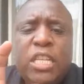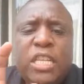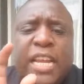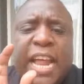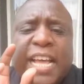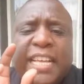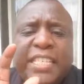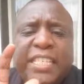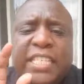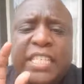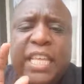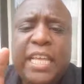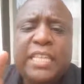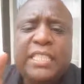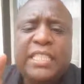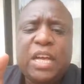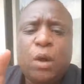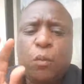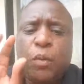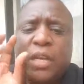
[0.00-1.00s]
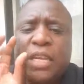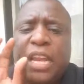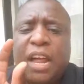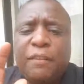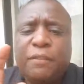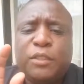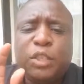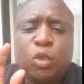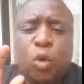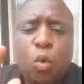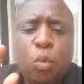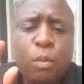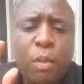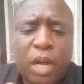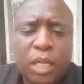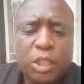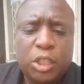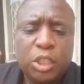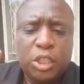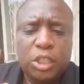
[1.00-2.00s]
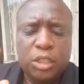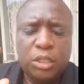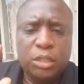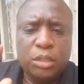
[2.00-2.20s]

nice things that we love so much.